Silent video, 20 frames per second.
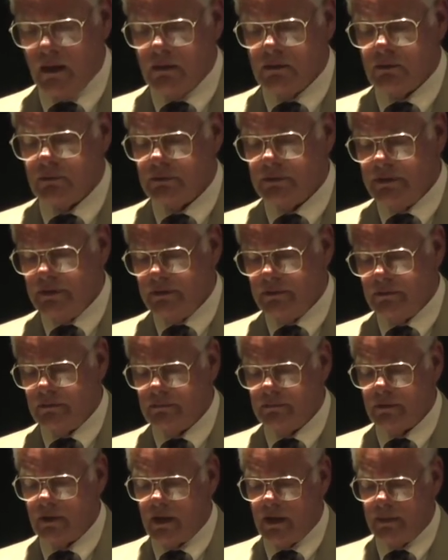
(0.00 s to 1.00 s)
So
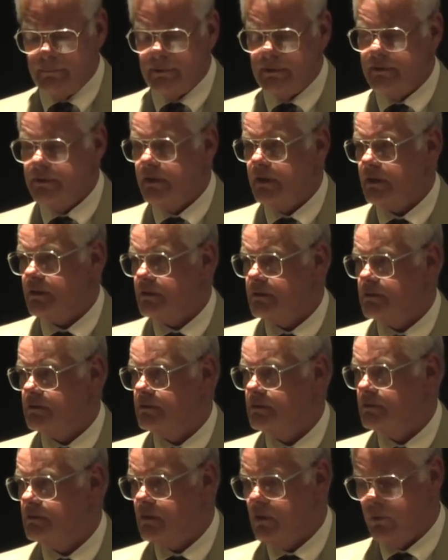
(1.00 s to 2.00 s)
deer, Lyme, and
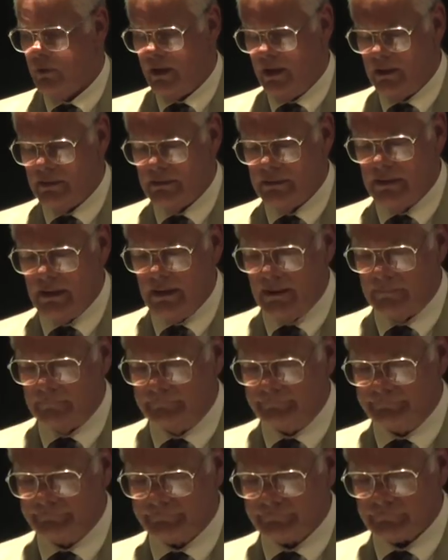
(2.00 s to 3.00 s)
ticks go hand in
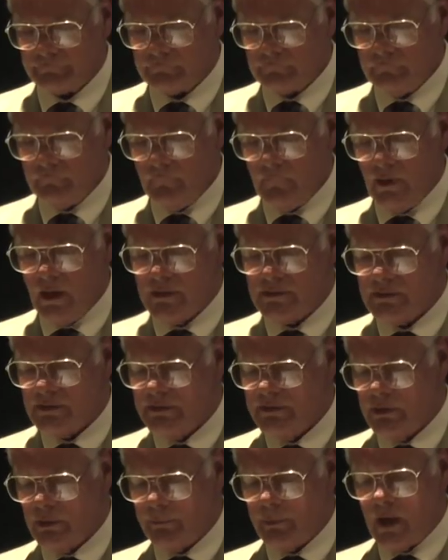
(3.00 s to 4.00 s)
hand. As the
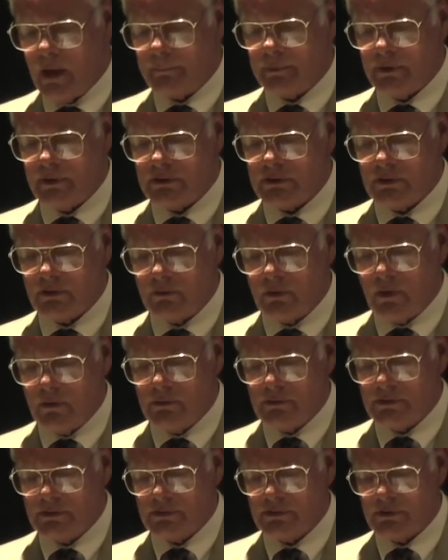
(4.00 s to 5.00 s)
deer population
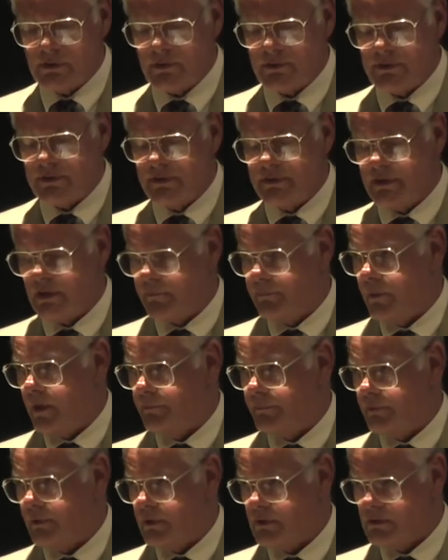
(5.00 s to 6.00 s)
grows, so does the tick
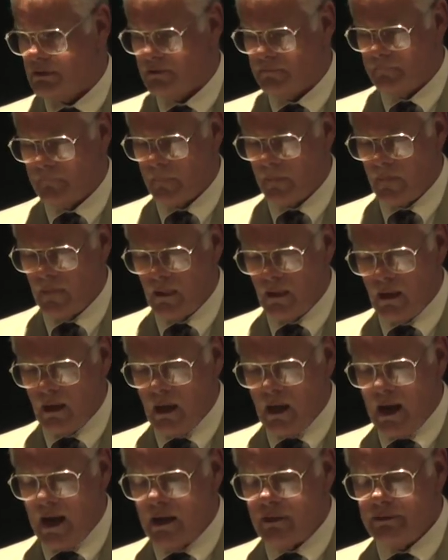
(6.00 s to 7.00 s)
population.
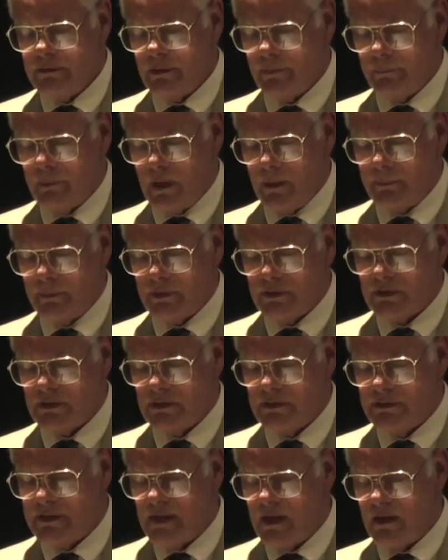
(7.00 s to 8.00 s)
Our deer population
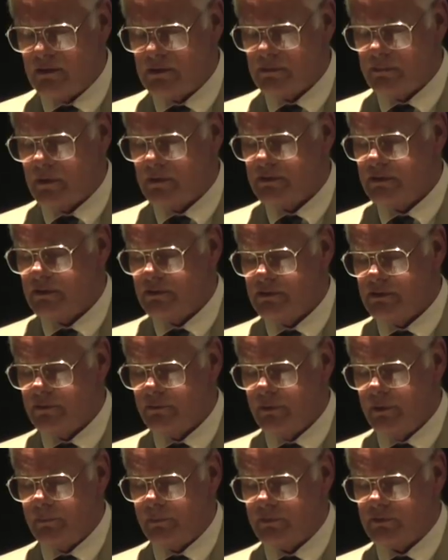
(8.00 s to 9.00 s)
in town is about
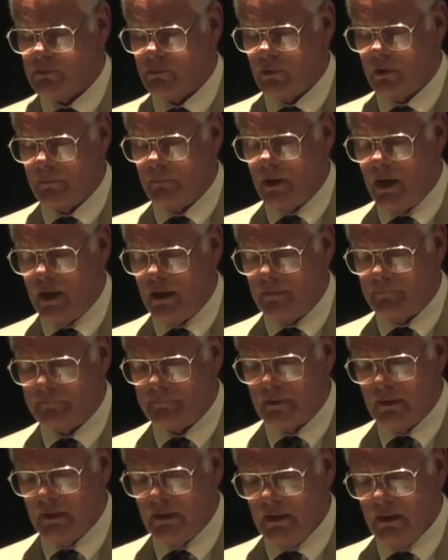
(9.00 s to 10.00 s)
63 per square mile.
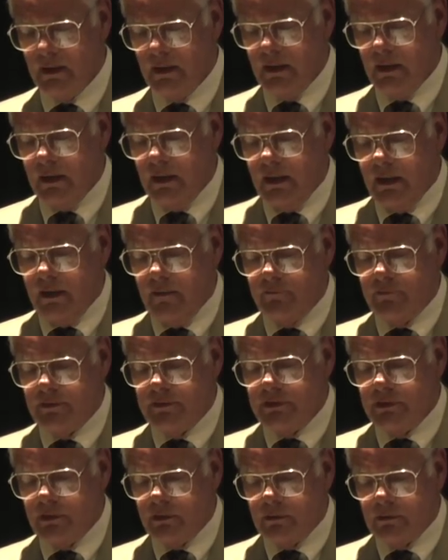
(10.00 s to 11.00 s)
If the
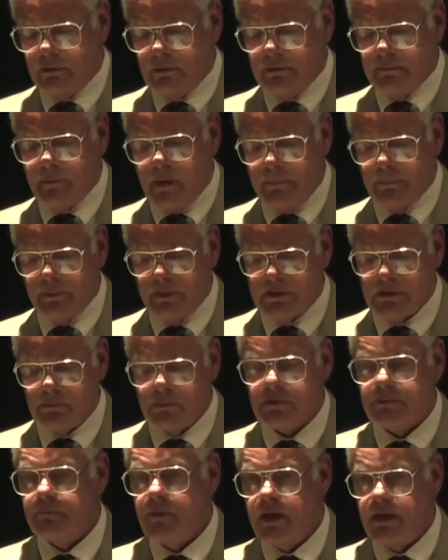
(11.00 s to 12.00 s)
deer population
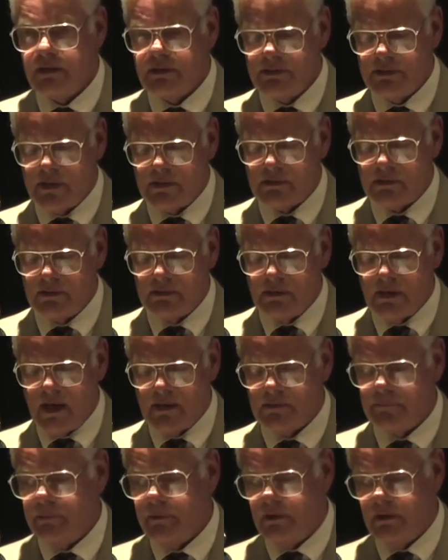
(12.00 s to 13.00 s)
was managed as it
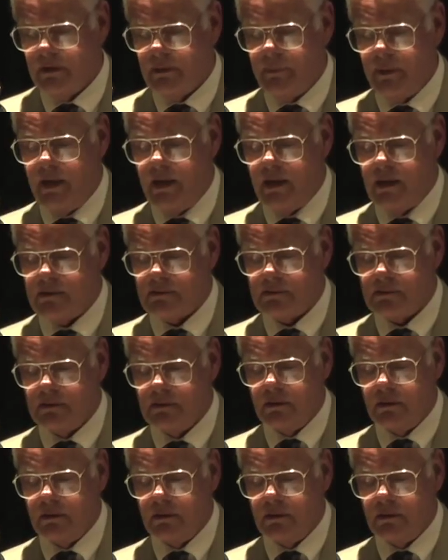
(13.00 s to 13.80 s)
has been in the past,